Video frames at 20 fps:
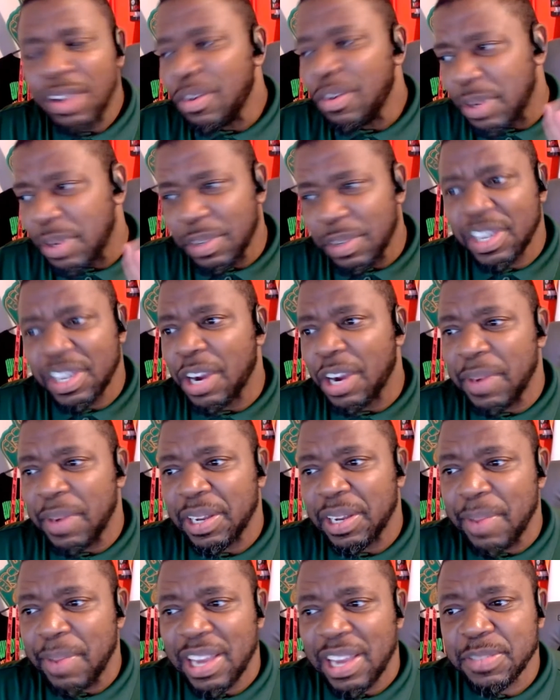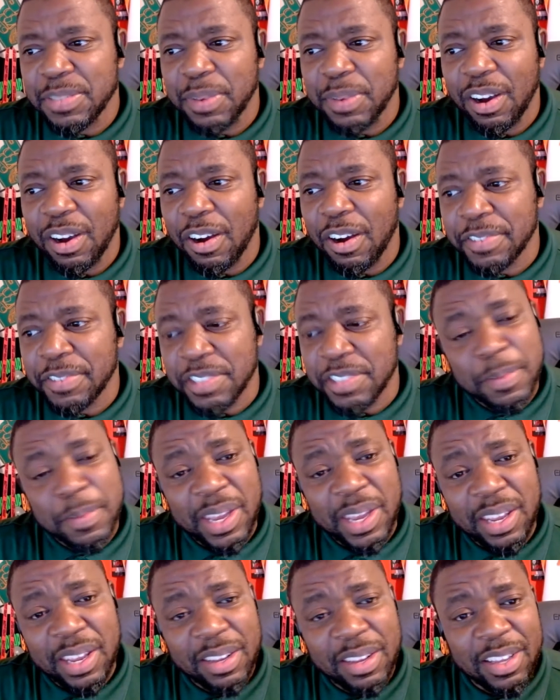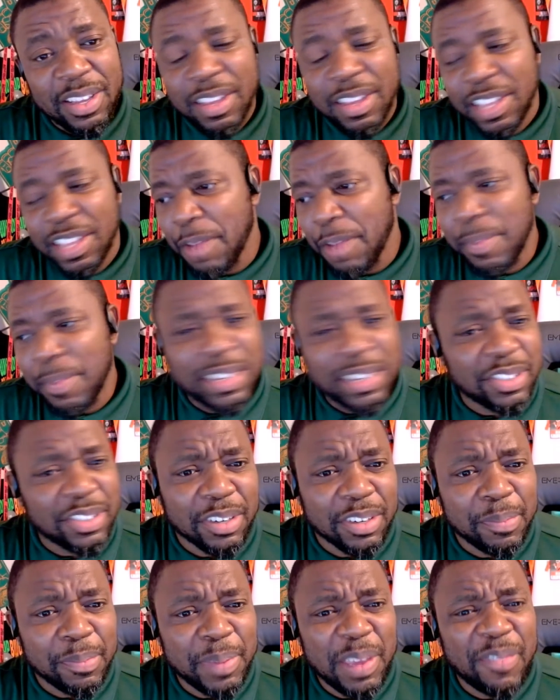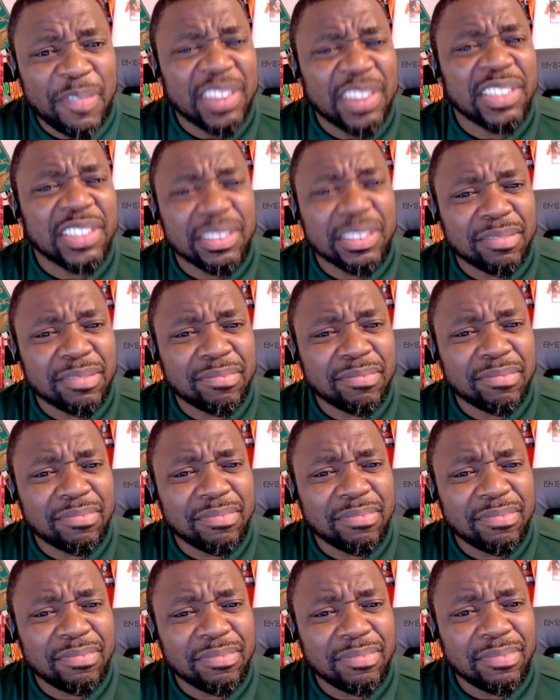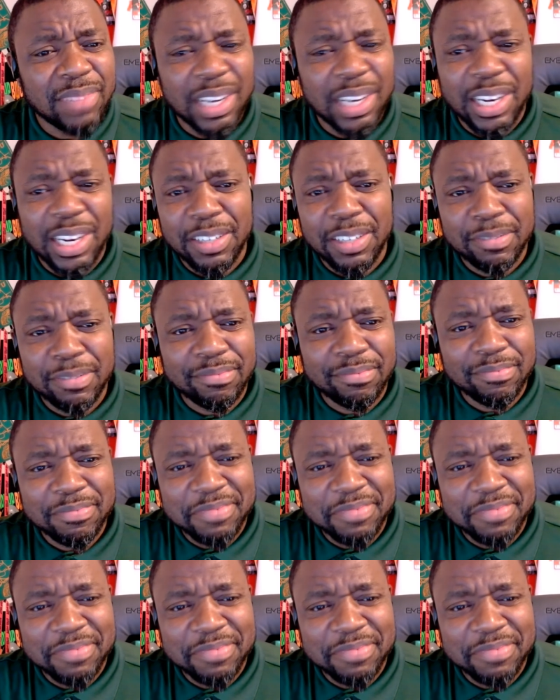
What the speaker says: we're going to talk about the basketball offers in a minute. Y'all make sure, be vigilant. Watch